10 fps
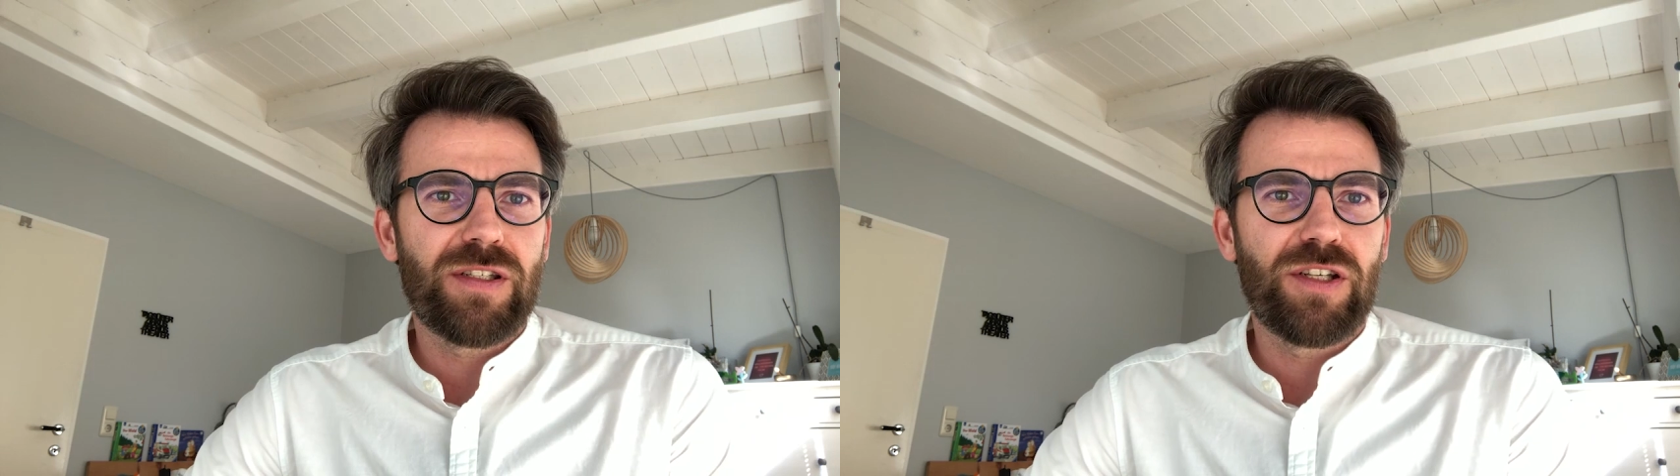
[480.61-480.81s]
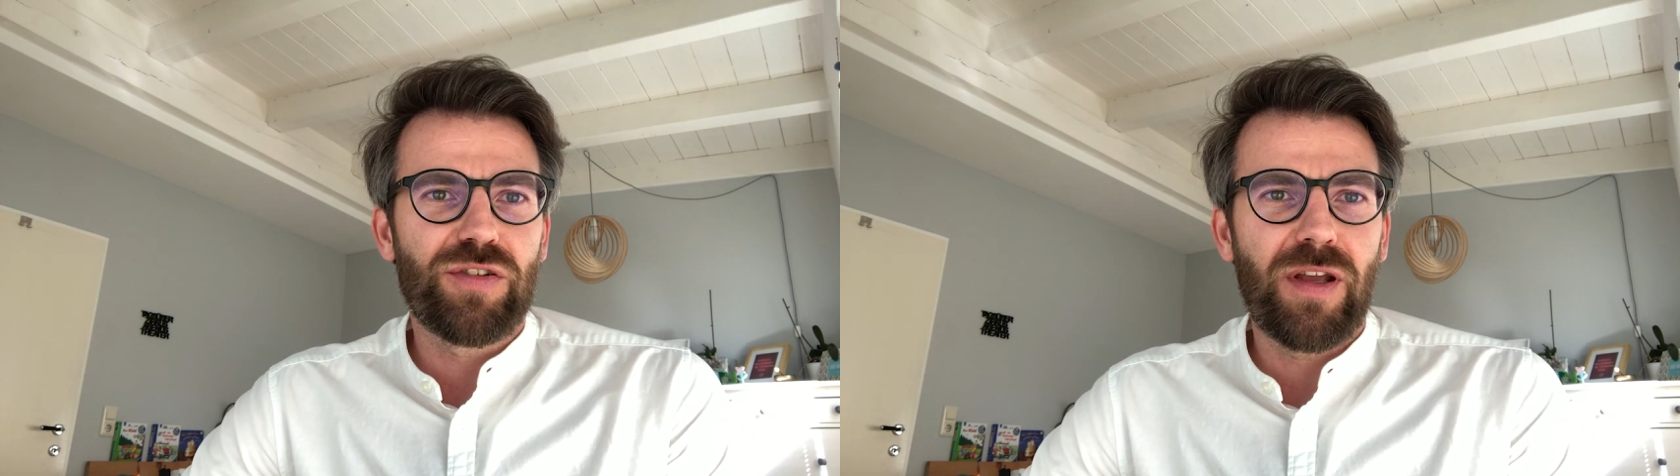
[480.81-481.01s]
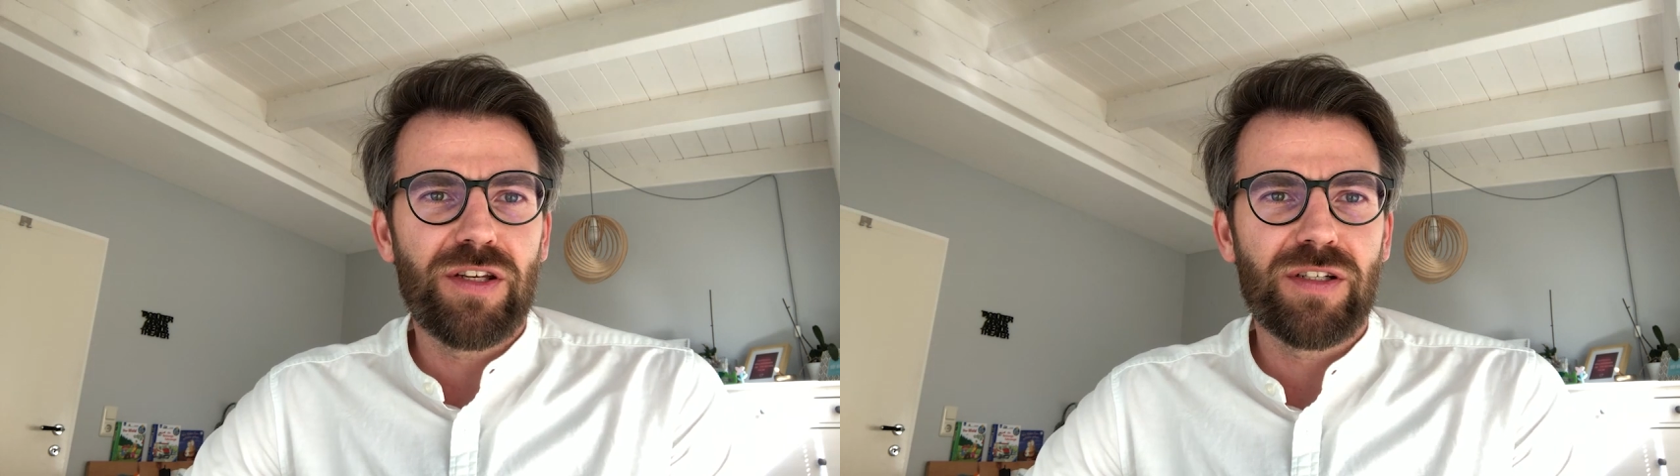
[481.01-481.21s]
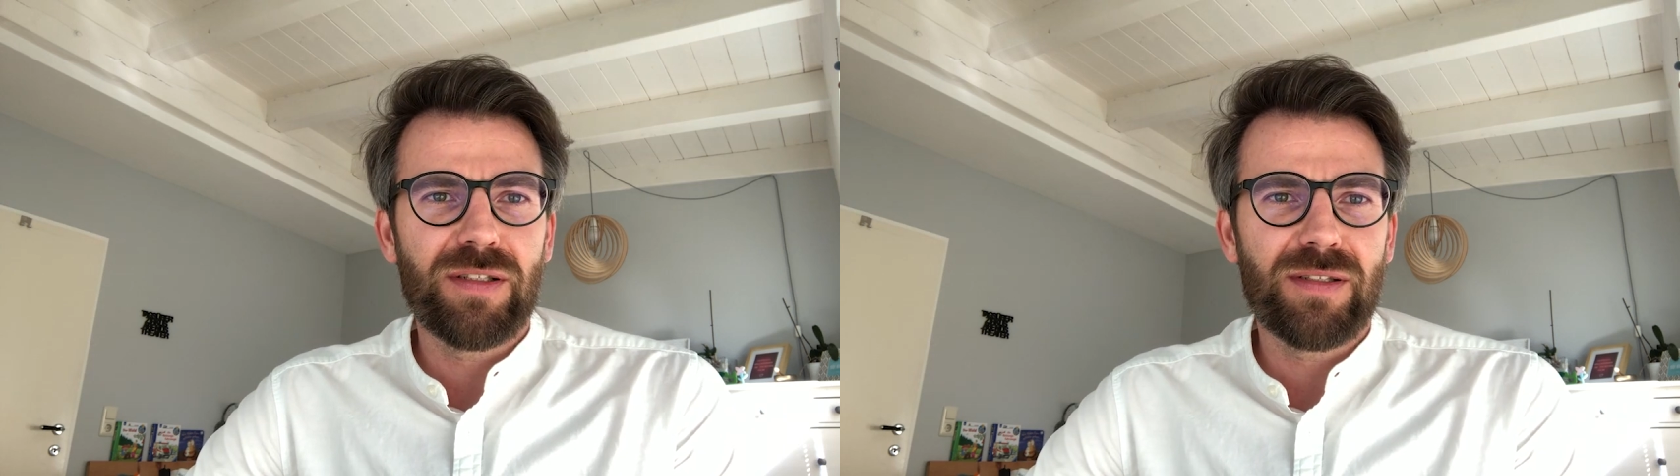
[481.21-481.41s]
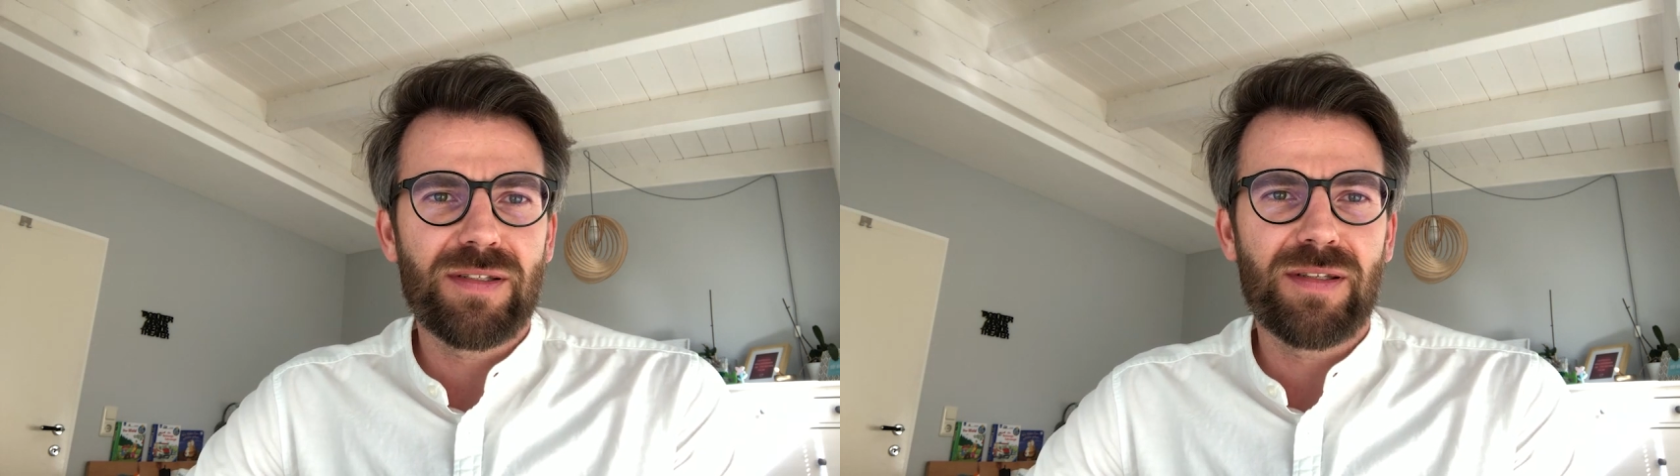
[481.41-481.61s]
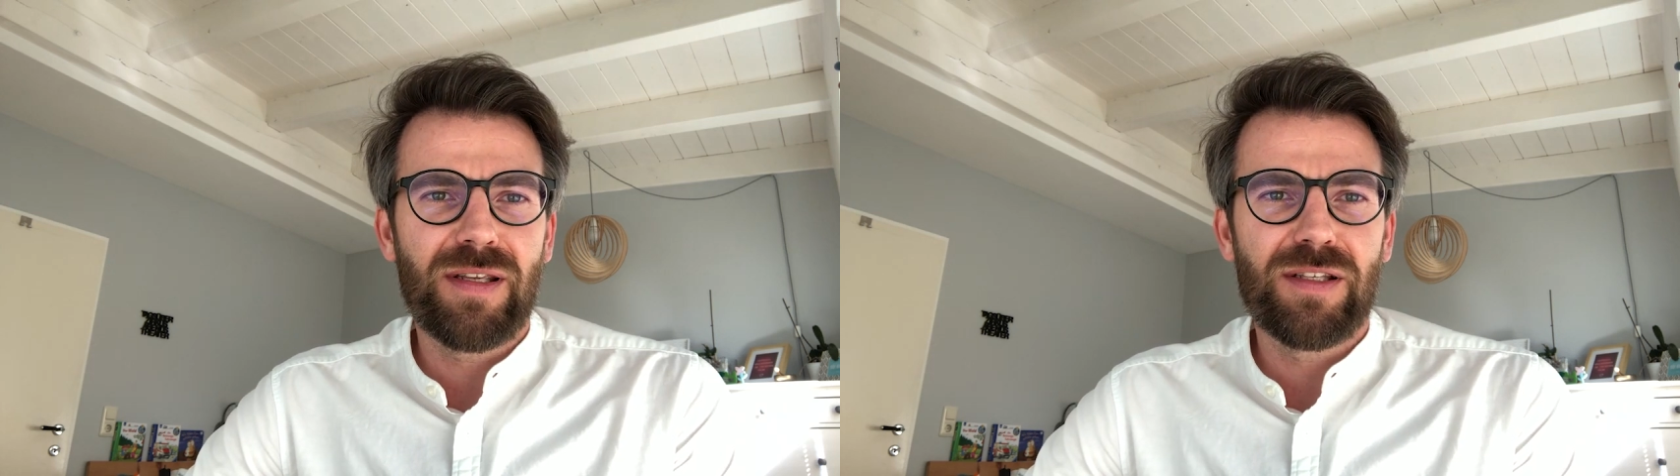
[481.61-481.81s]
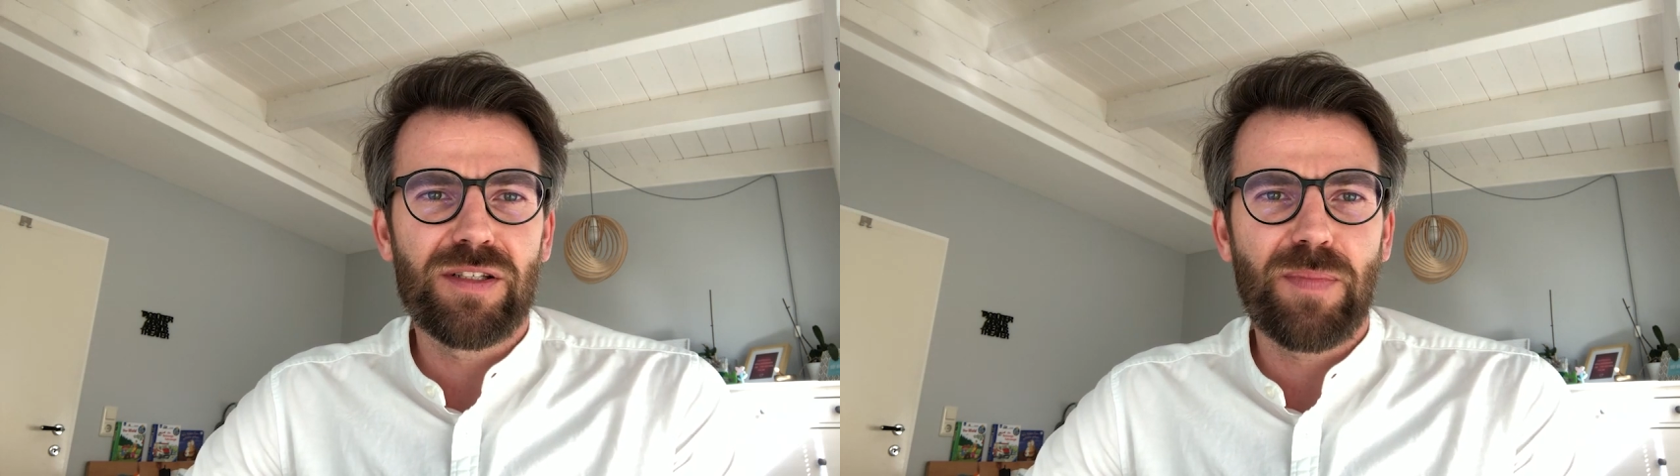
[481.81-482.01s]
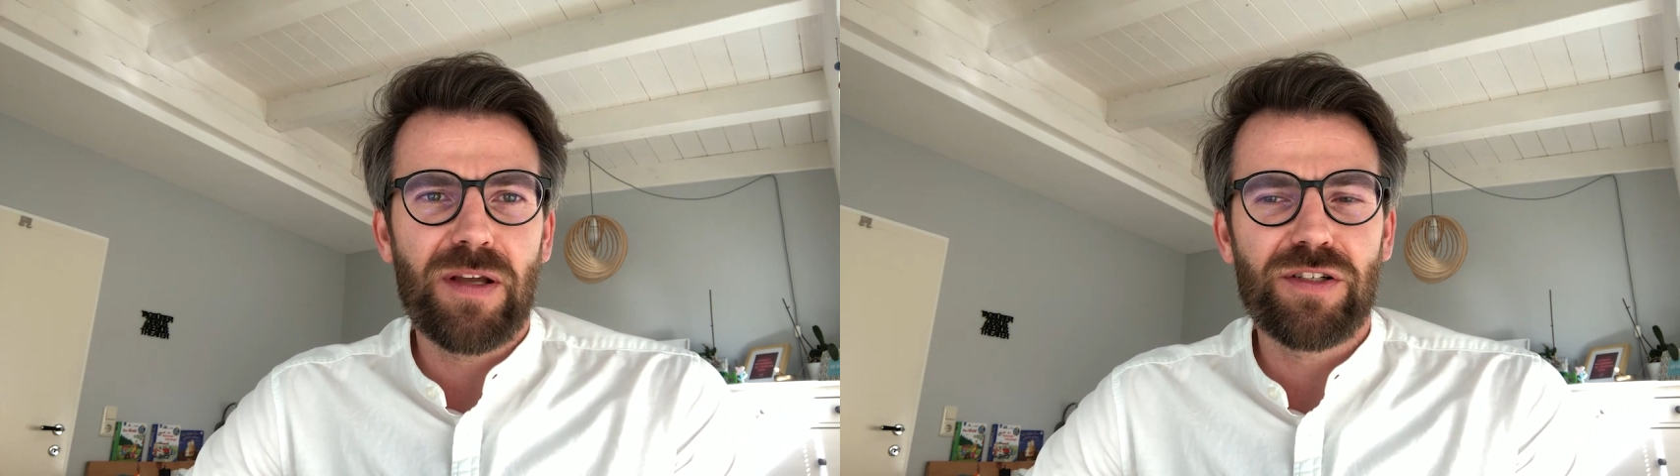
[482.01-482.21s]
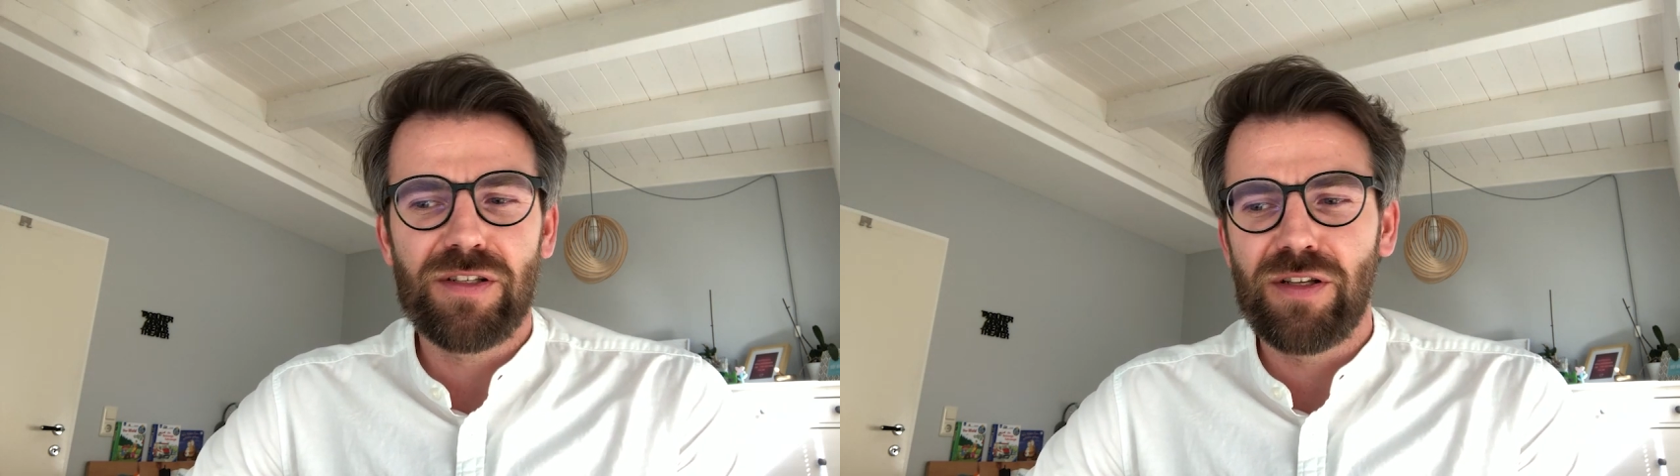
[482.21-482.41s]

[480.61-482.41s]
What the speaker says: situations need special